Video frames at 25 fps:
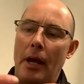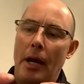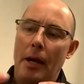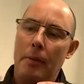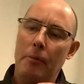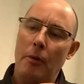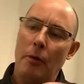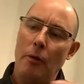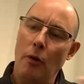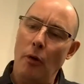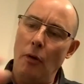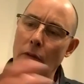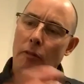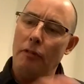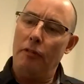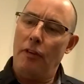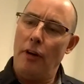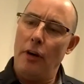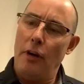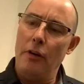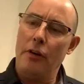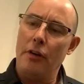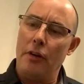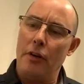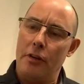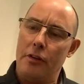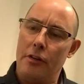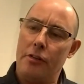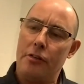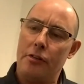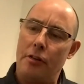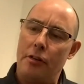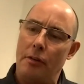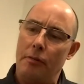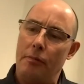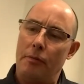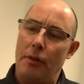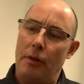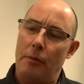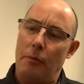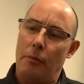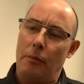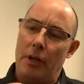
And we're all focused that